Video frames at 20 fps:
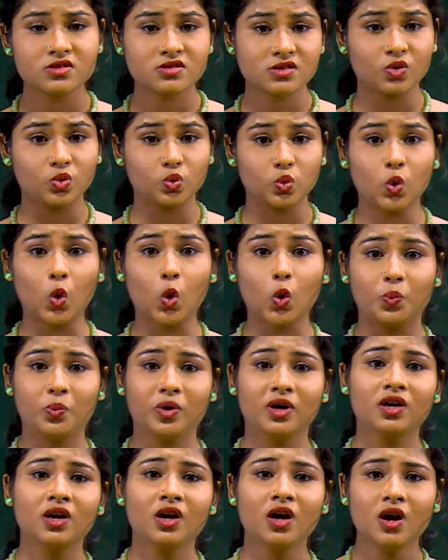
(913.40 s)
So, hope
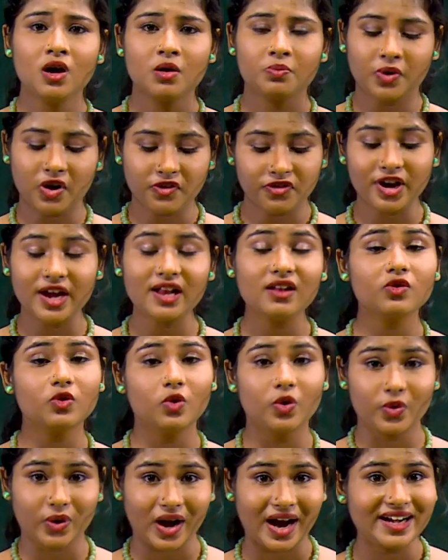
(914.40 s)
profile
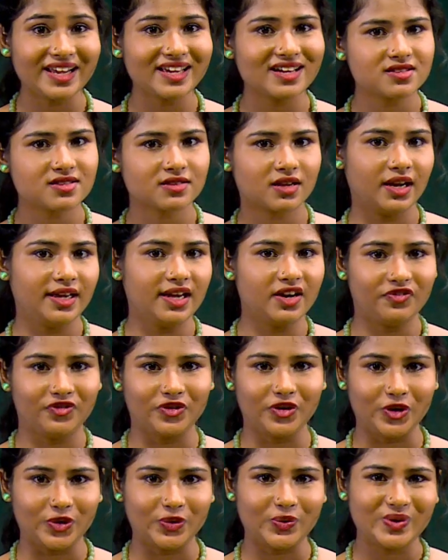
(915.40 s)
writing is clear
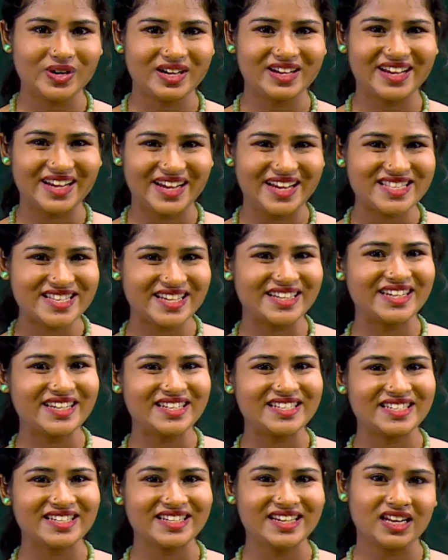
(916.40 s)
for you. isn't
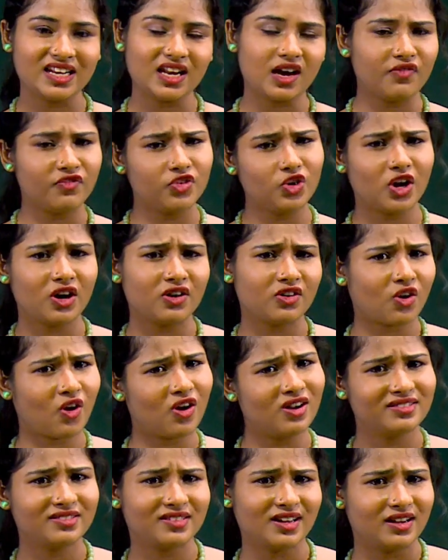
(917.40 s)
it? Now you are
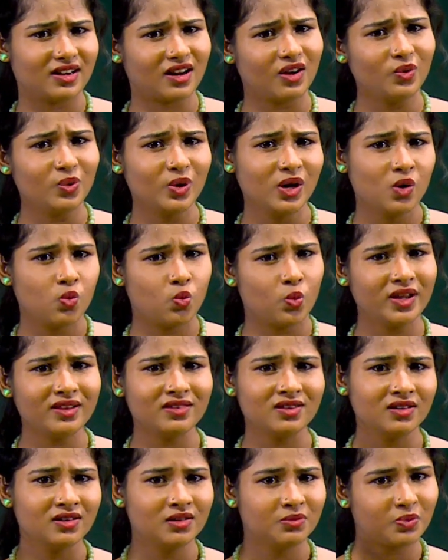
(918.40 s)
all thorough
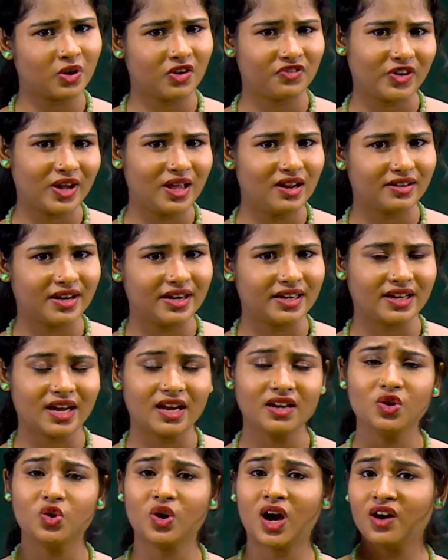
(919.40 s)
with profile writing
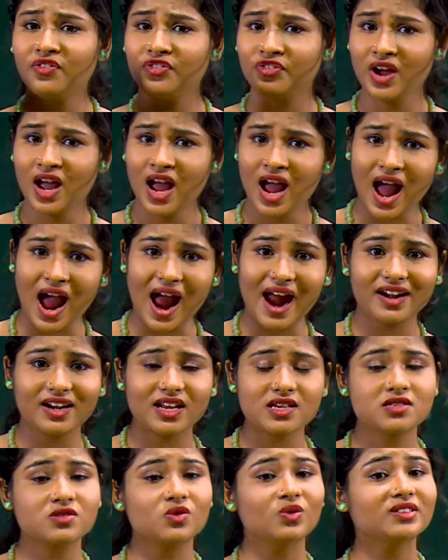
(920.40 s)
and you have
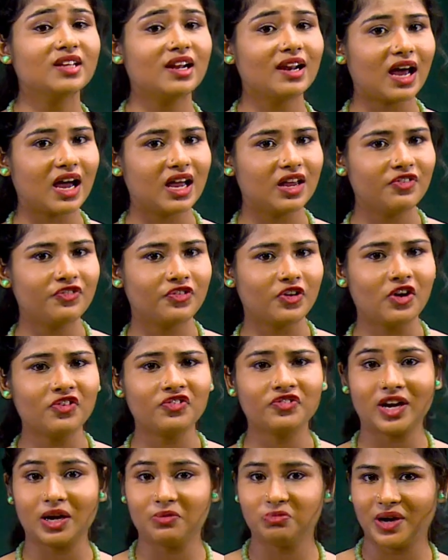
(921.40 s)
understood the life
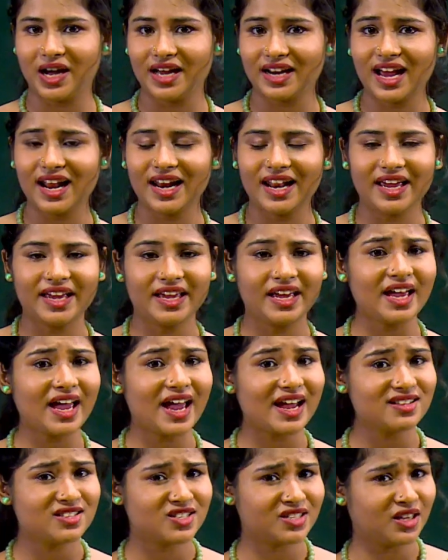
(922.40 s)
of Kamara Lae
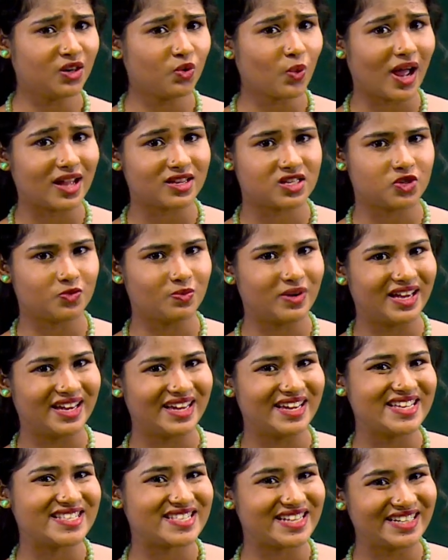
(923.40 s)
and Chinu Achebe,
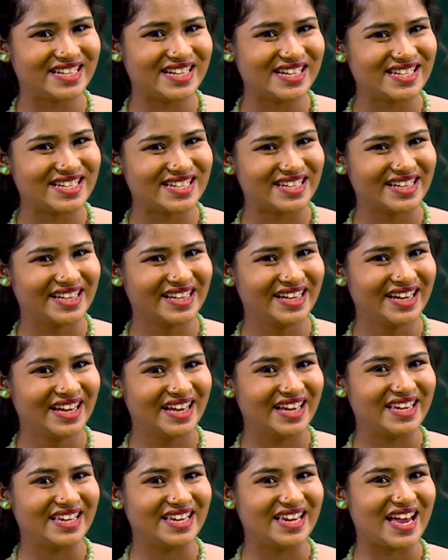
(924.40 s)
isn't it?
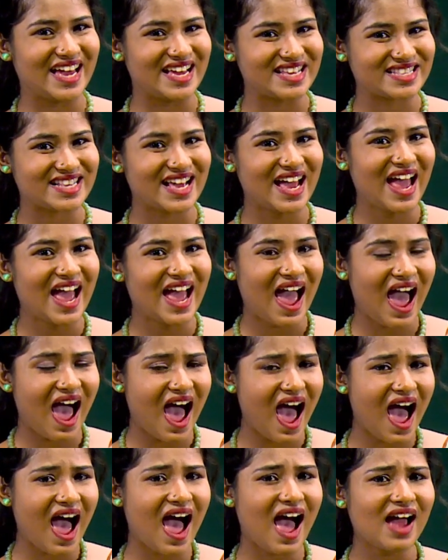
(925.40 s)
Yes.
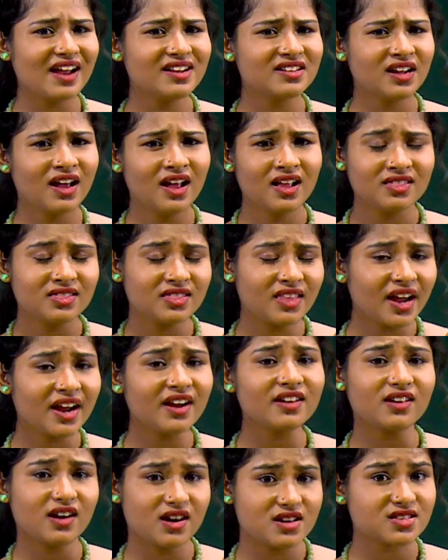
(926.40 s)
And
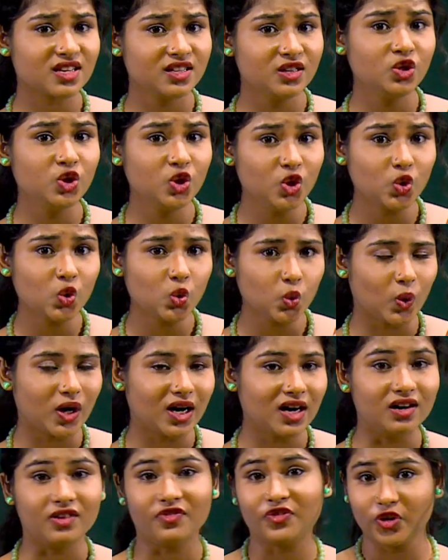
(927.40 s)
there is a new
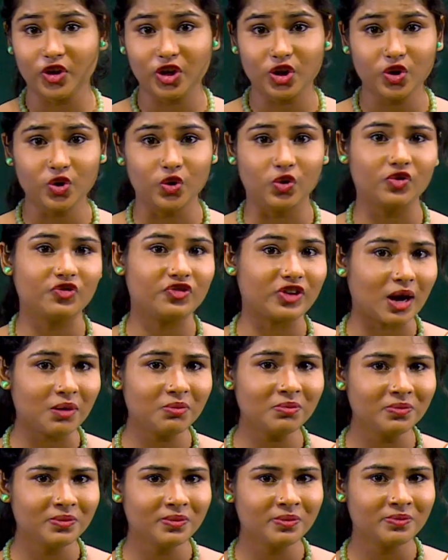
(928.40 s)
word for you from
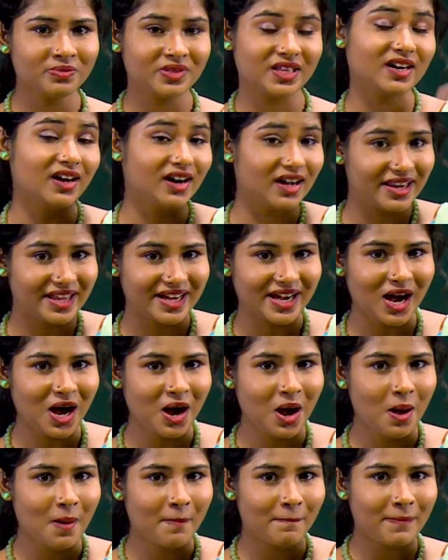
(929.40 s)
the earlier
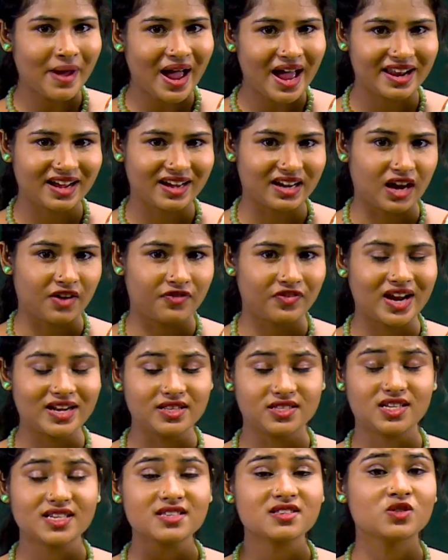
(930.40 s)
paragraph,
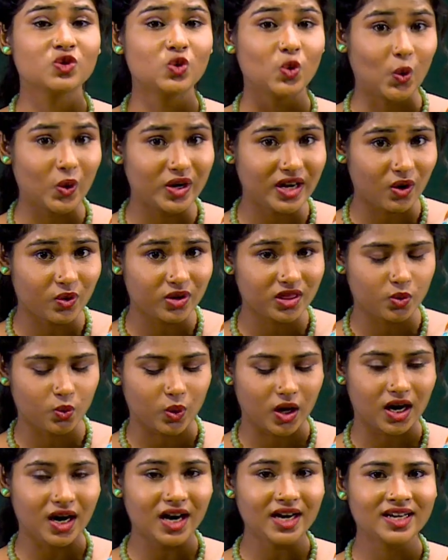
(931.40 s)
and just note down the
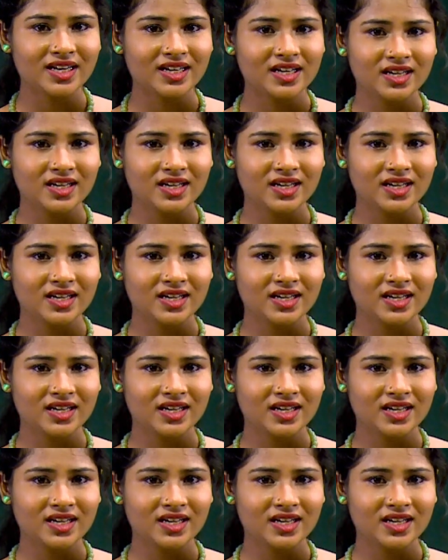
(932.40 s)
word.